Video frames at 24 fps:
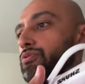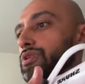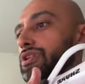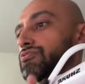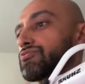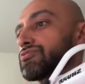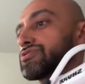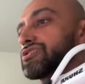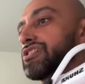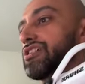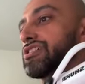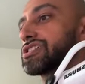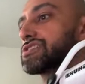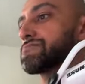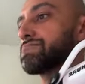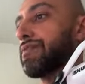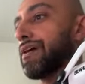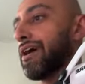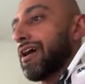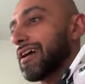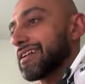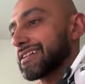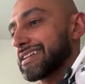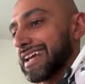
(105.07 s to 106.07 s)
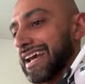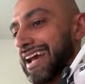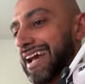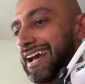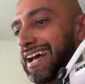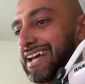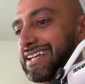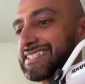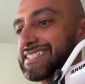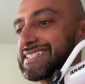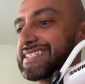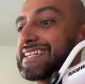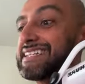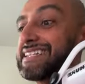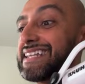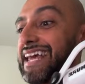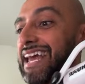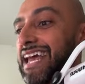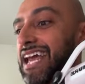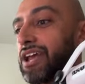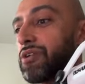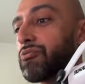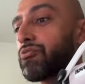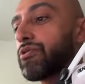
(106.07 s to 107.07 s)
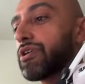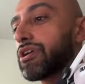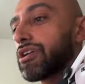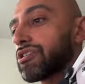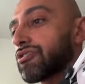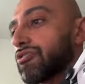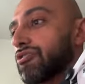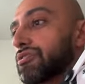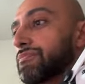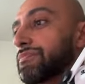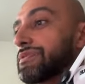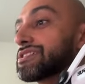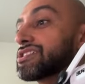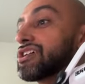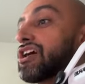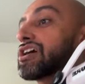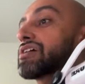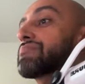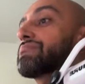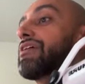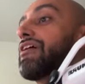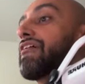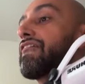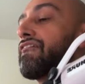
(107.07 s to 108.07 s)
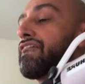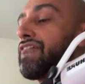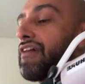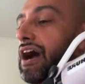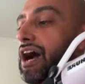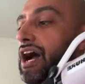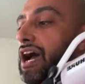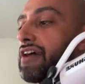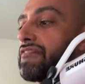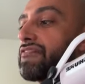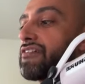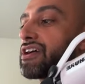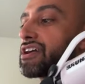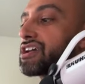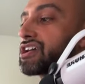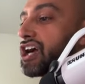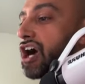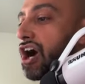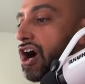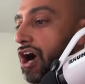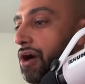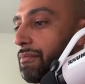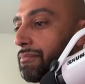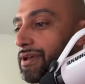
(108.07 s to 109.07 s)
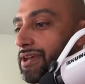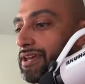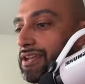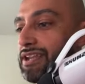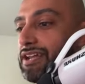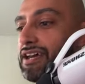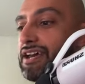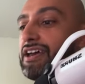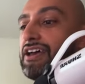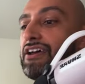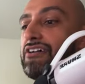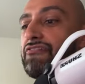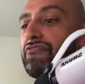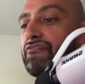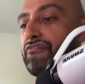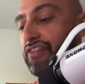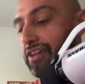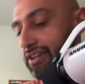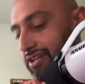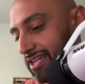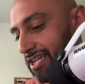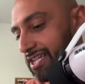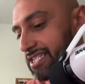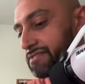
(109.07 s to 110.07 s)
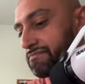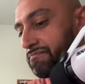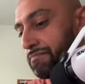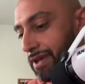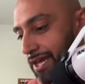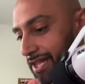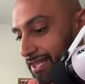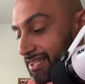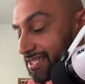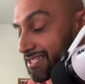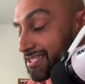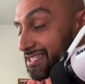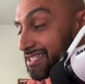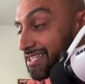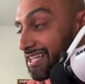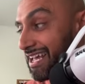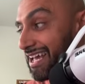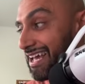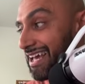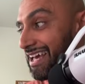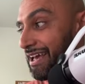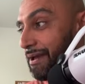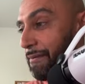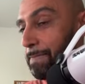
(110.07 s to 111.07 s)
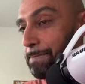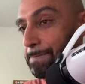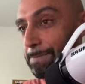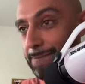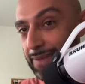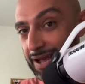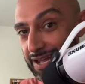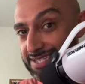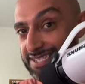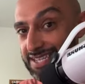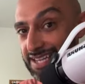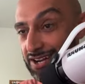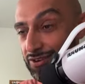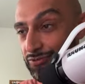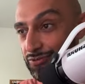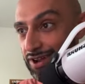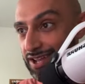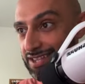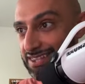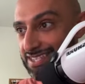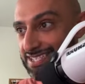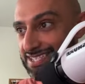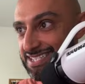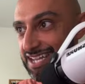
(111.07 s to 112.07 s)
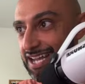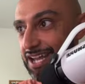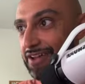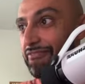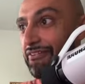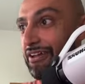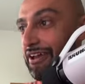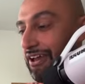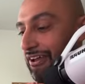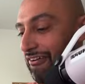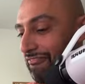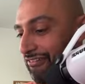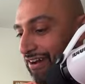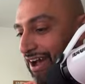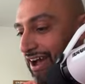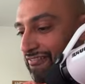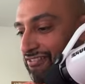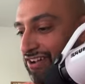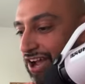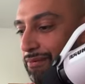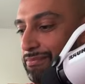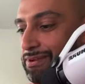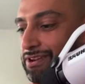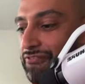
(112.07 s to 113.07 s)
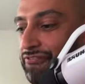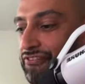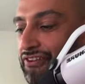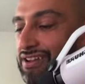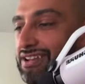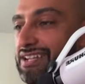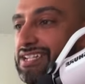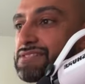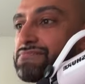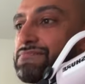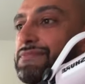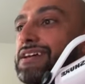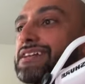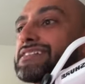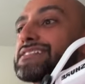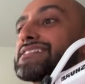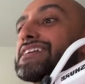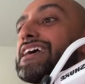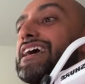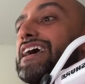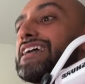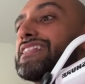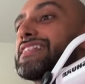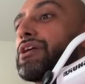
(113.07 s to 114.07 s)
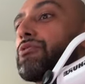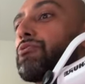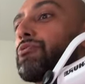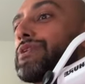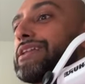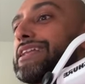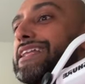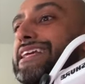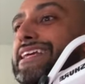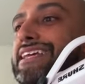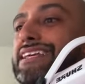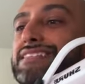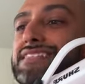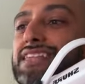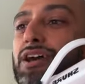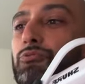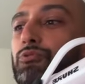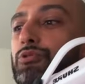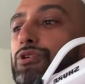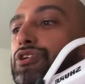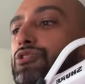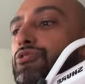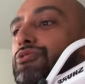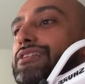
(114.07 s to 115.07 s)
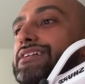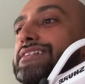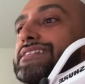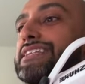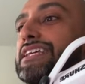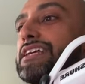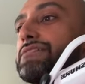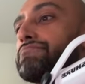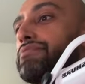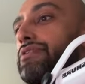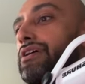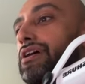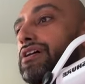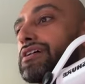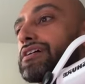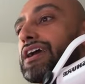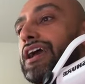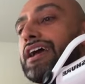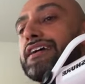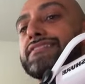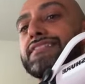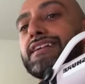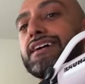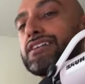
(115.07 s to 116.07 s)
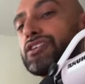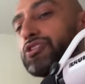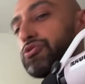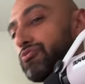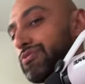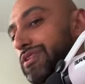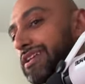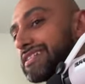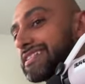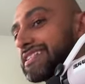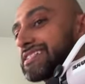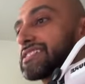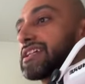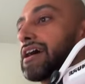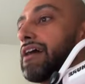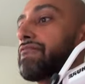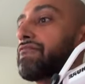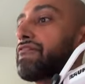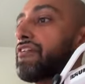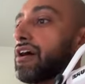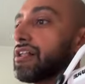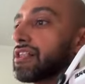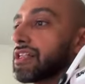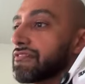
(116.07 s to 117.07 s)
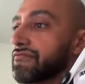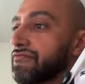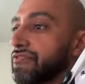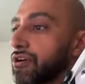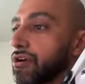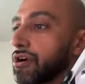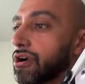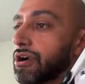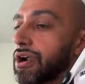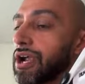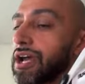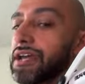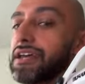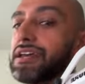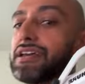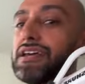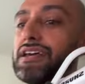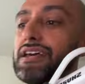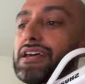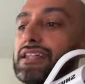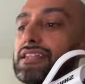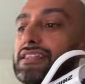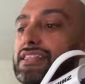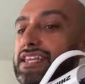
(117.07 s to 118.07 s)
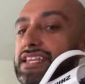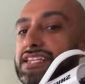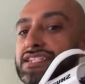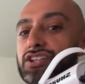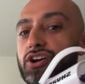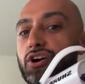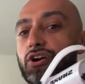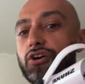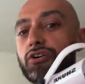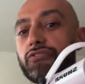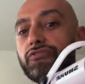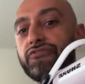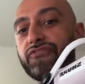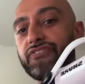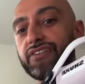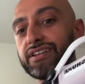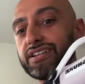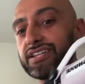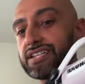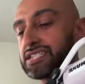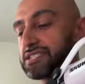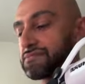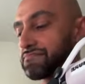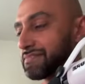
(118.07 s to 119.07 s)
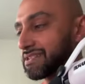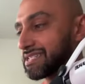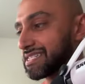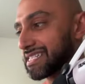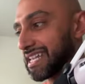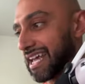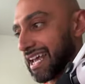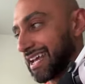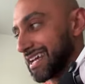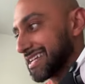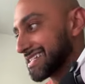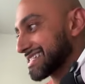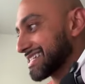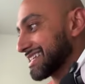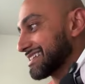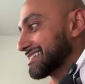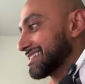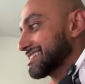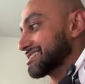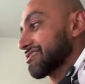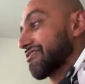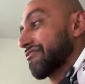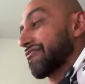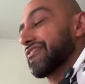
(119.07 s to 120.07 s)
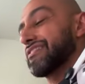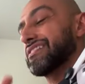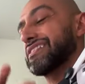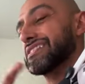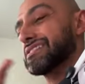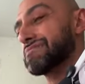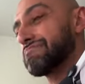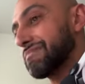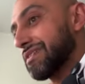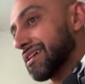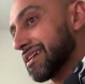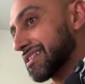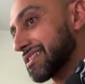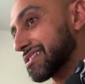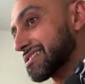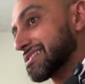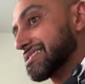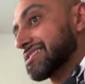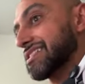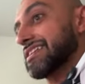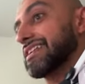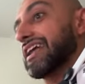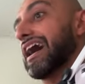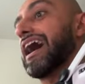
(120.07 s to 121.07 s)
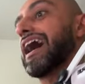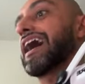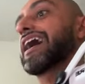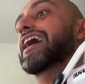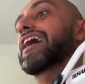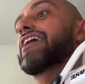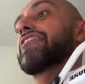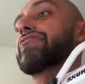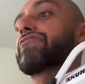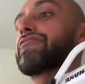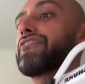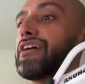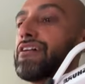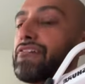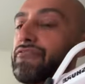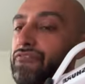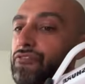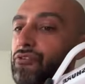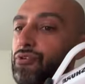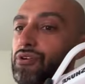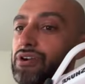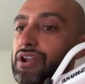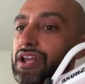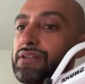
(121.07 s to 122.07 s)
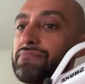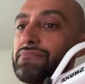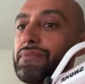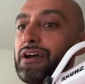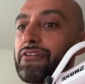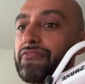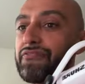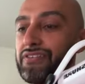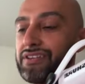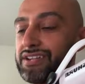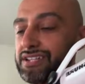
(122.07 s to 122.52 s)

the Real Results Podcast. Today we are going to be talking about five common fitness myths. I said it right this time. Five common fitness myths that we're going to debunk and that you need to stop falling for, all right? These are fitness mistakes and these are fitness myths that I have fell for in my